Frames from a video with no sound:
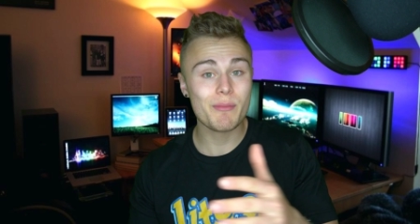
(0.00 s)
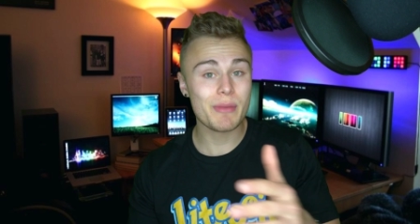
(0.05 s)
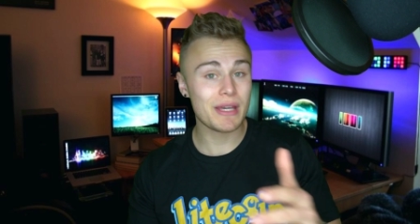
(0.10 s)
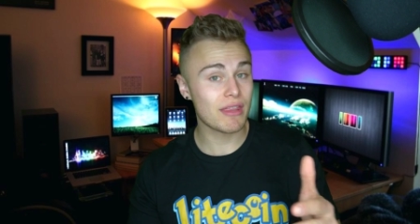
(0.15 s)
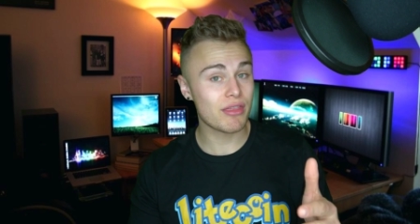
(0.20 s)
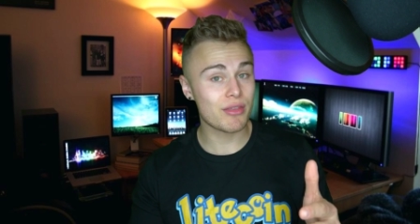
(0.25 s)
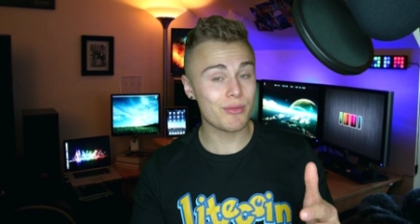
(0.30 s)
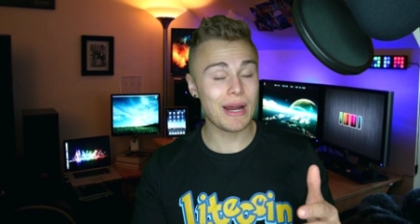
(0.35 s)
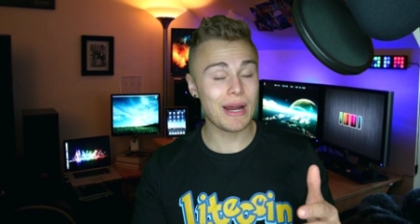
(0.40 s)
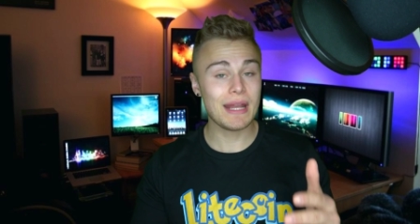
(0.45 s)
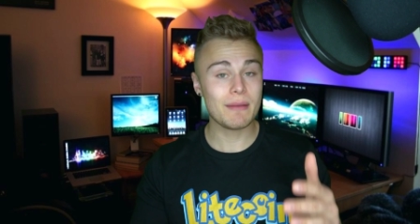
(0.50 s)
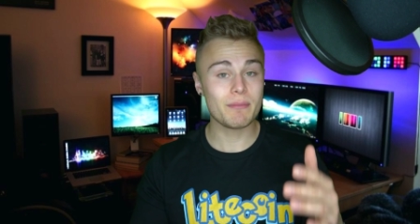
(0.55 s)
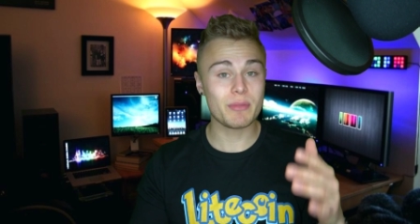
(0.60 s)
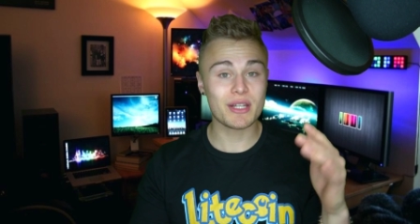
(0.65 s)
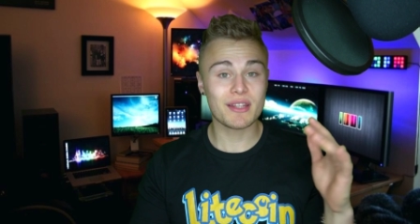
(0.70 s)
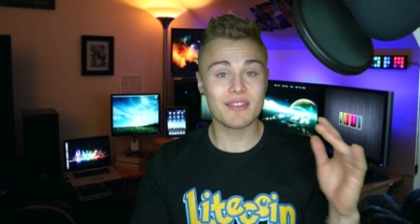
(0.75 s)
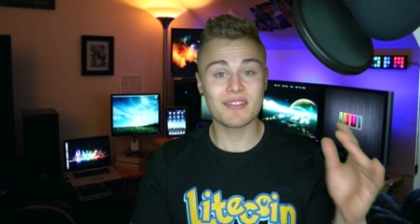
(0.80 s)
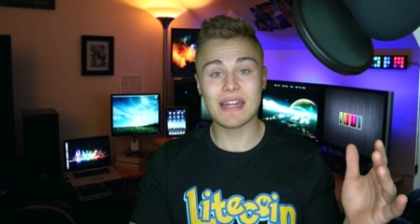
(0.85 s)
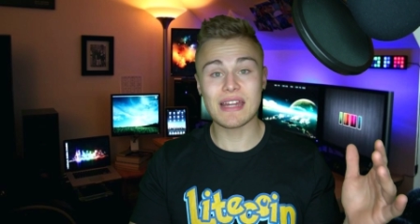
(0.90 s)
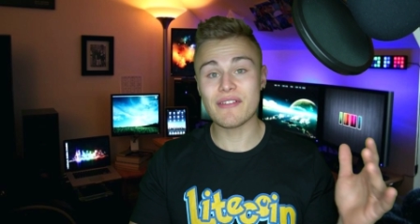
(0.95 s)
a big threat,
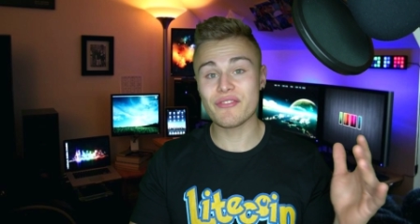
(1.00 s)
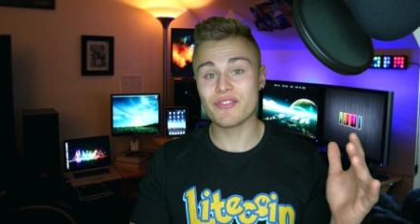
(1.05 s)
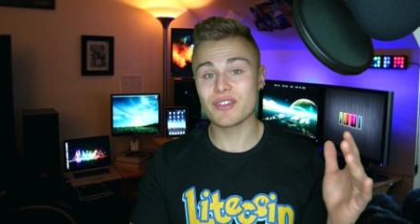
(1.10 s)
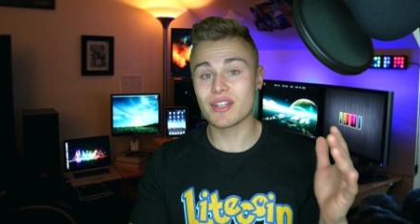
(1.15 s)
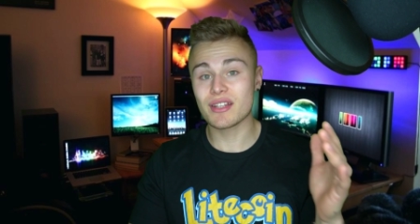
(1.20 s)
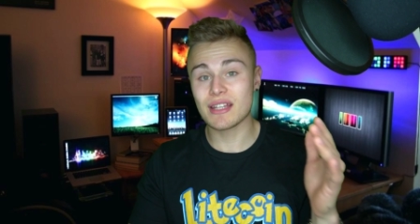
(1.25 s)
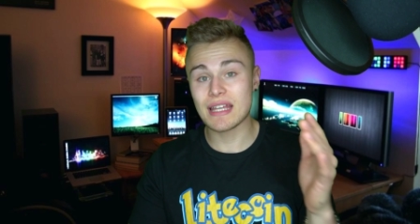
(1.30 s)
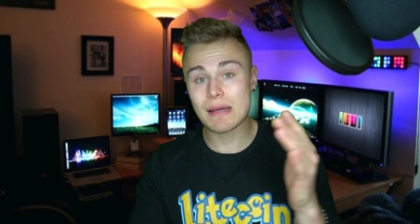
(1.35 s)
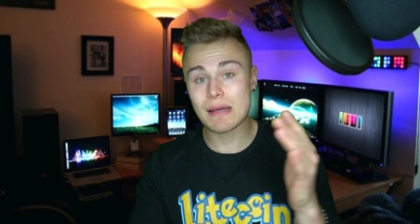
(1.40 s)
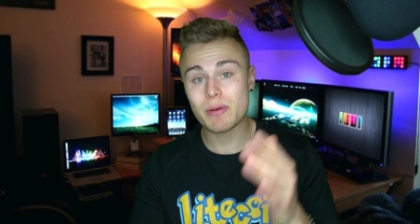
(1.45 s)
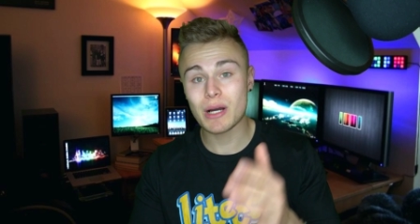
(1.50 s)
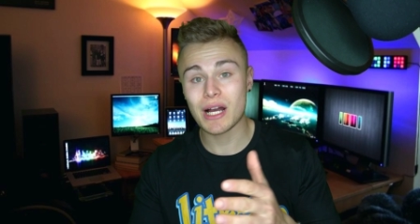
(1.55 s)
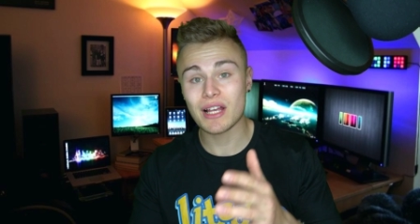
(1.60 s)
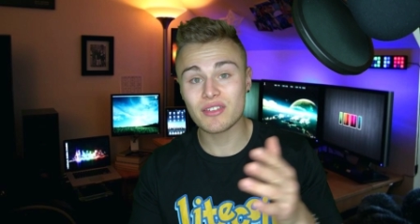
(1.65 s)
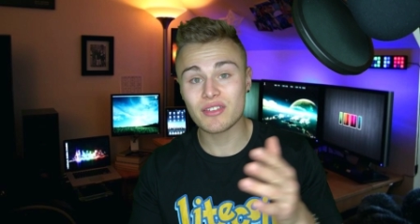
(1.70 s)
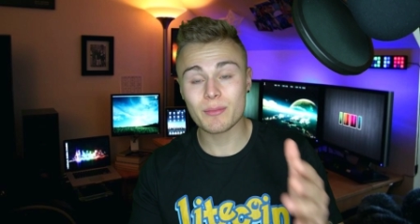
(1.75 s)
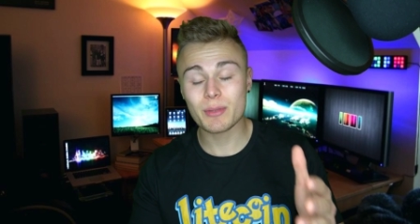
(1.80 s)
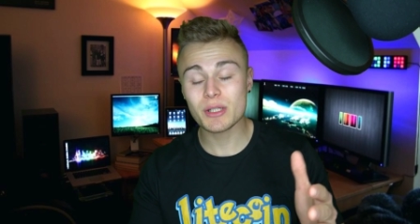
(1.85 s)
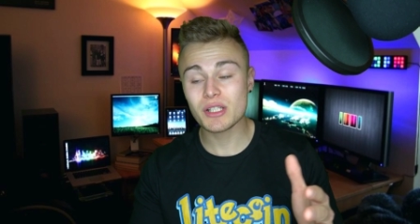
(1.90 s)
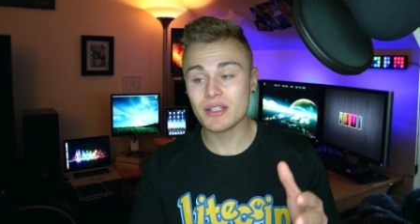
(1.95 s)
but it's definitely a
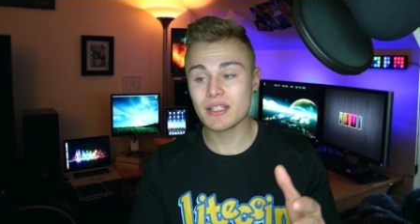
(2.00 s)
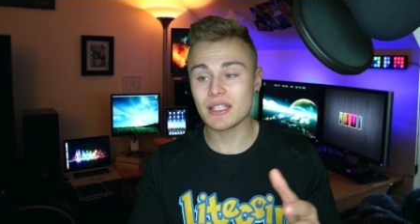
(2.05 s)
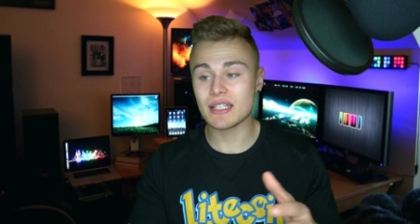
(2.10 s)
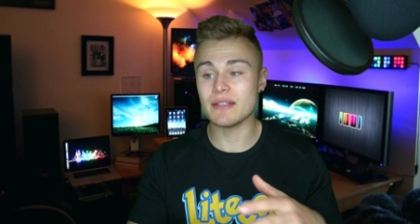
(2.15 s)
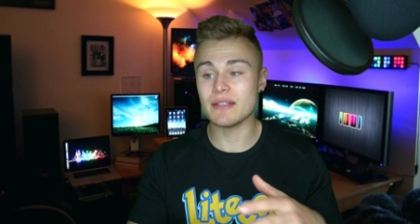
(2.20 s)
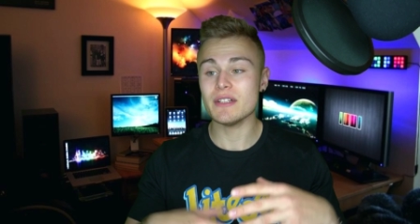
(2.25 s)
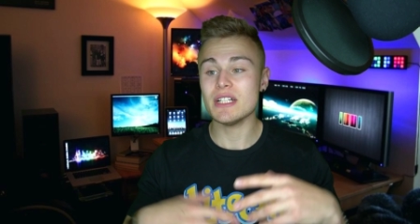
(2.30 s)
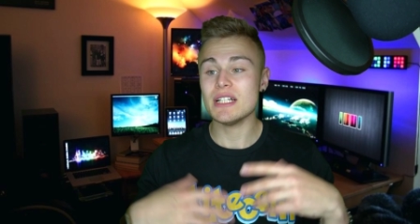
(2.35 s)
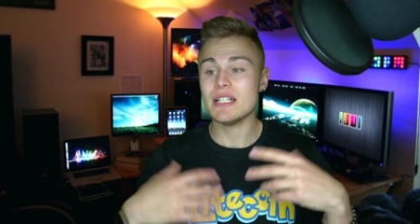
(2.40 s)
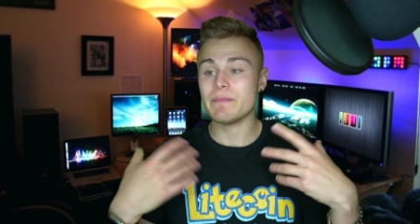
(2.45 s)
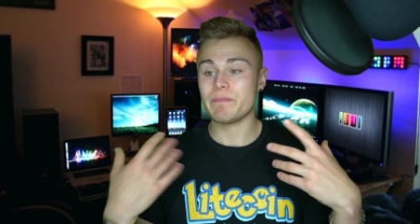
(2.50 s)
possibility